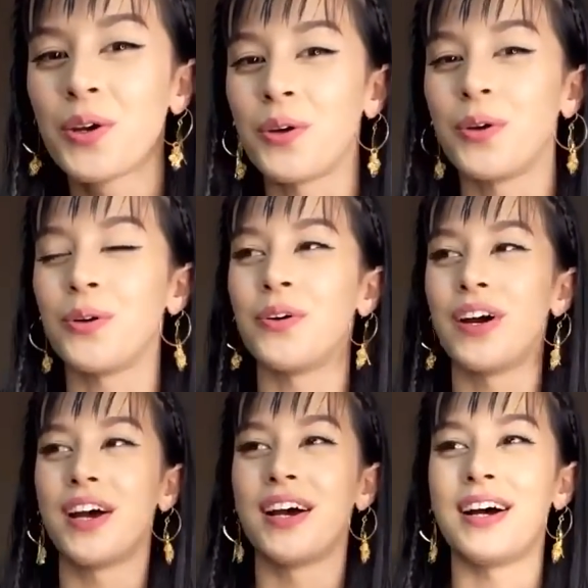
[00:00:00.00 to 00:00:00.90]
who
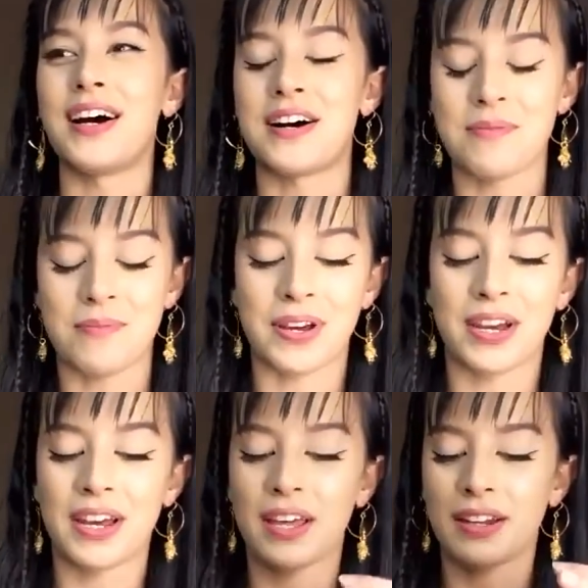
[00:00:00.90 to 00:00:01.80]
um
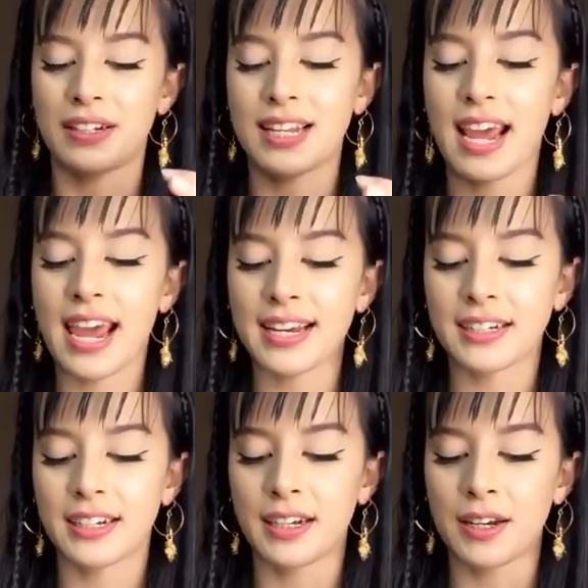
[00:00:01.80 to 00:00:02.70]
take